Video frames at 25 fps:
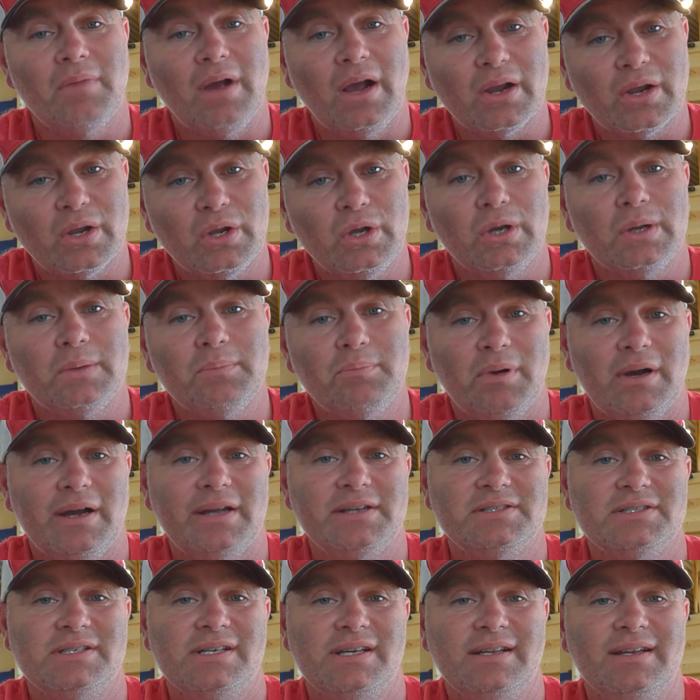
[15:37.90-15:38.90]
good
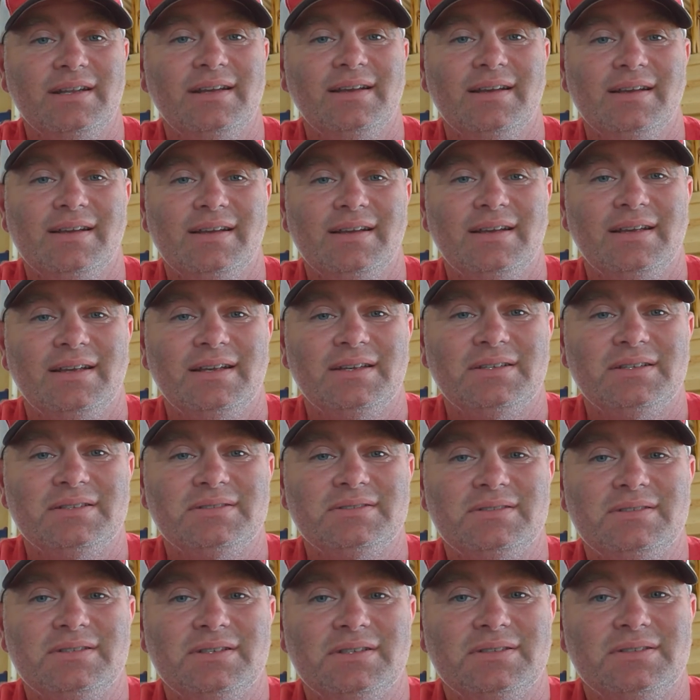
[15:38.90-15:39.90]
budget
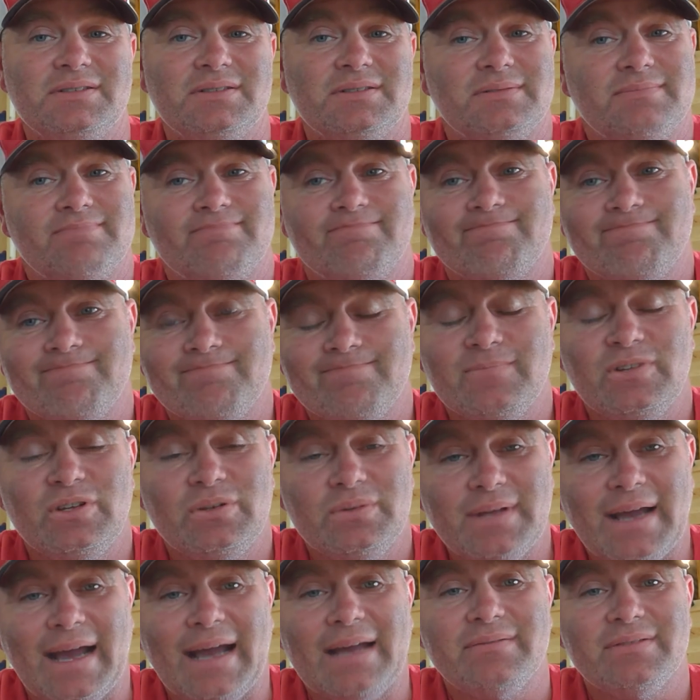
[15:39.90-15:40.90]
is just, you
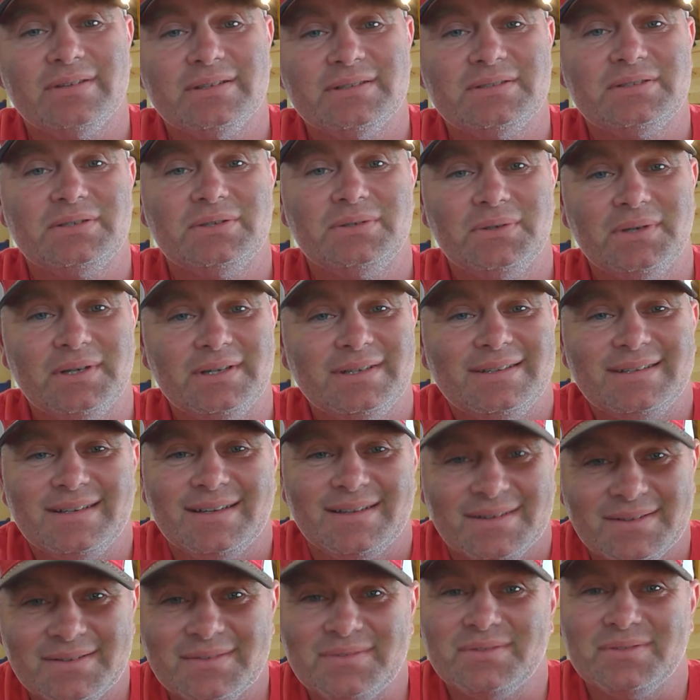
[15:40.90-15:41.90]
dive into it,
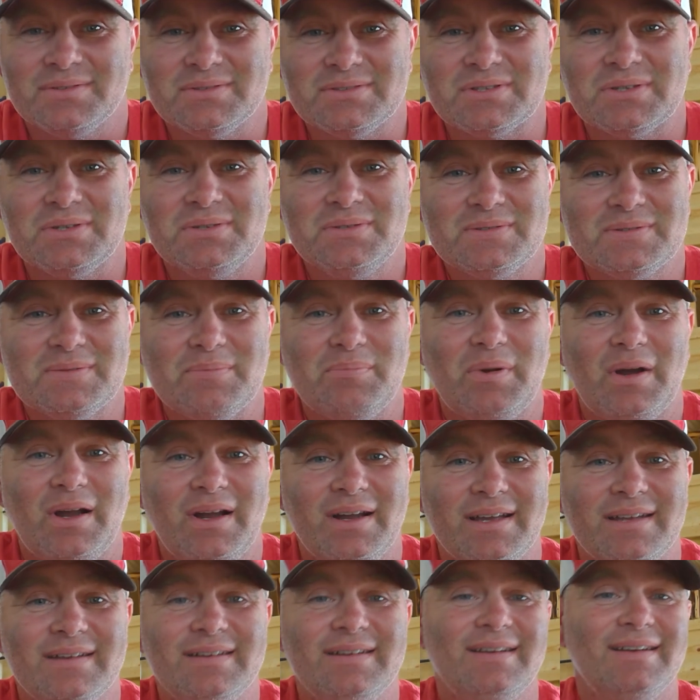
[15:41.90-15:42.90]
excuse the
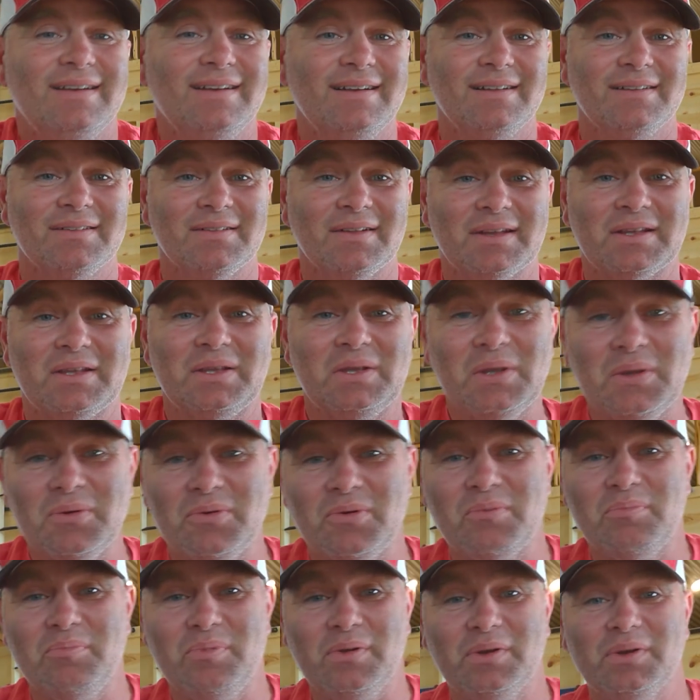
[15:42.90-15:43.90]
pun, like you
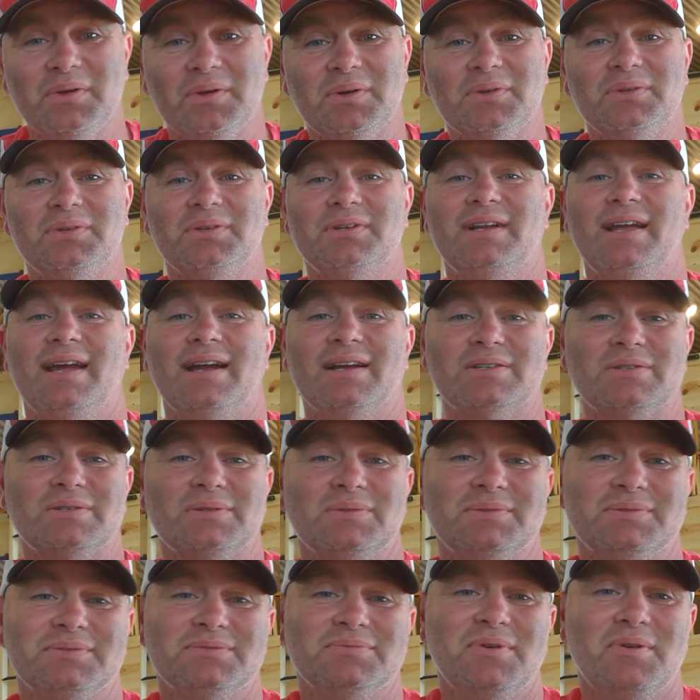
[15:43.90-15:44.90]
would build an
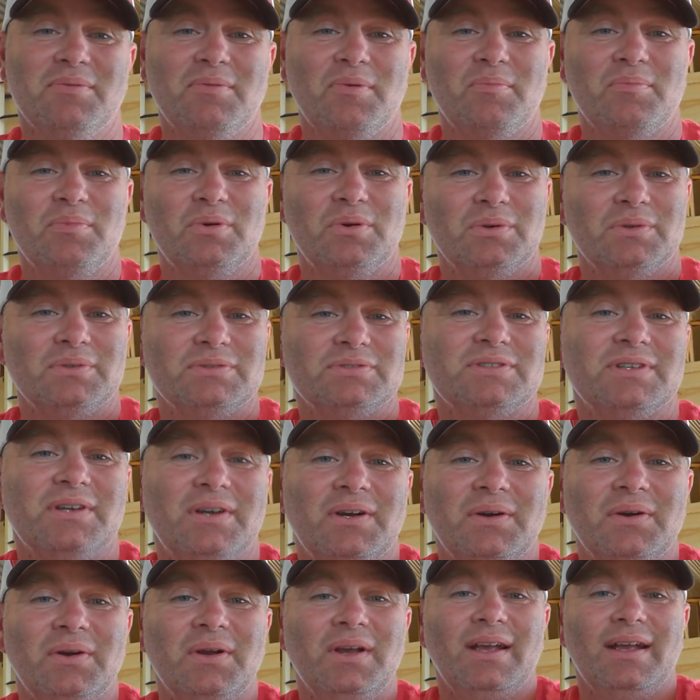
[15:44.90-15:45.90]
actual swimming pool.
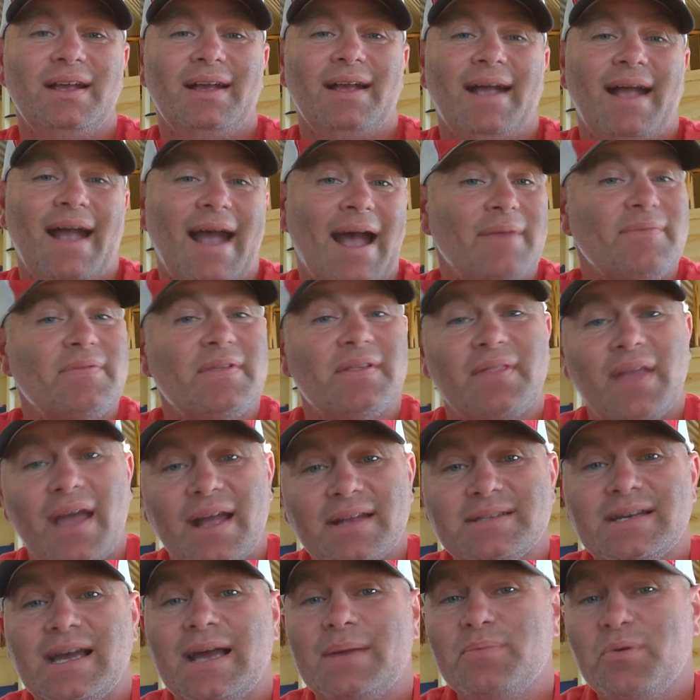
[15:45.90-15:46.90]
So having
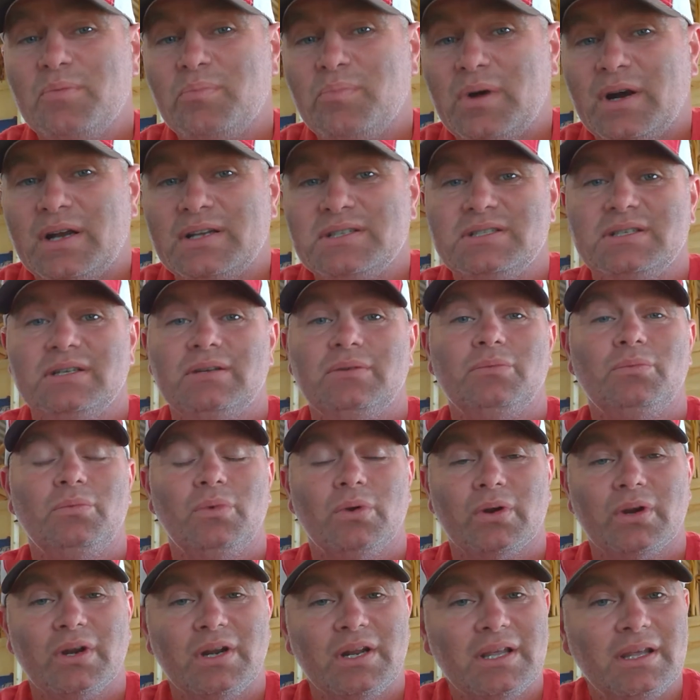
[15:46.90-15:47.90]
that type of budget,
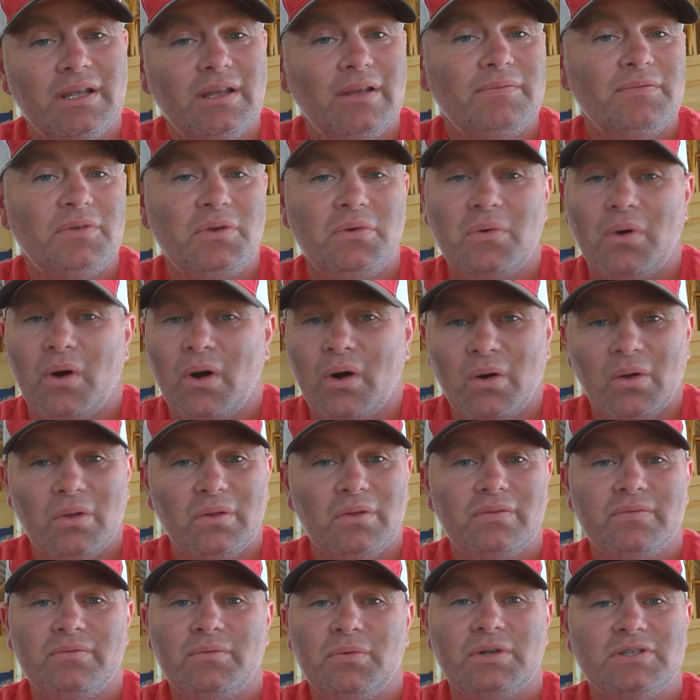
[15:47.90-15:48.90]
we're going to give you
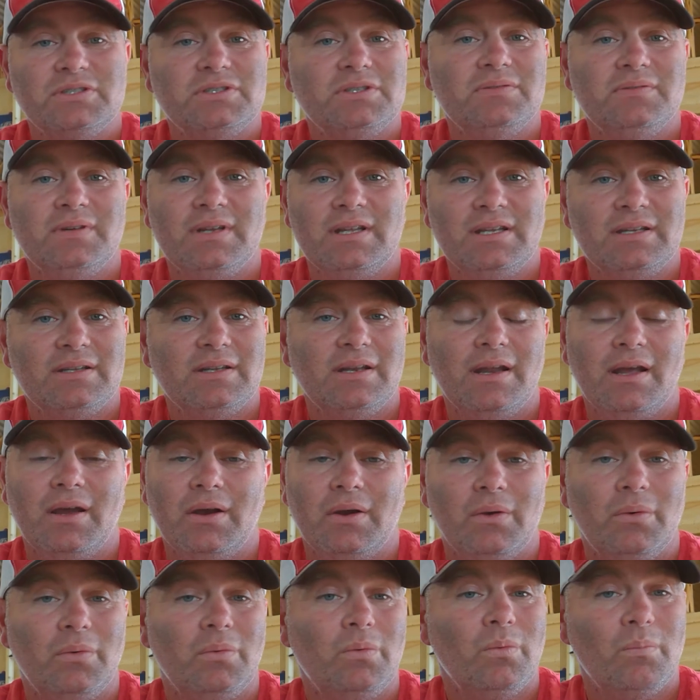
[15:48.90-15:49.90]
all of what you need to
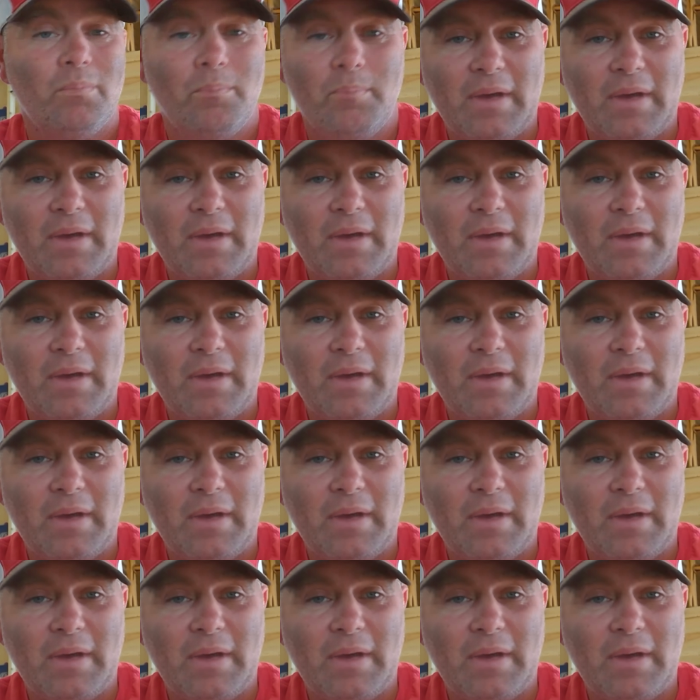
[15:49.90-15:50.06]
know.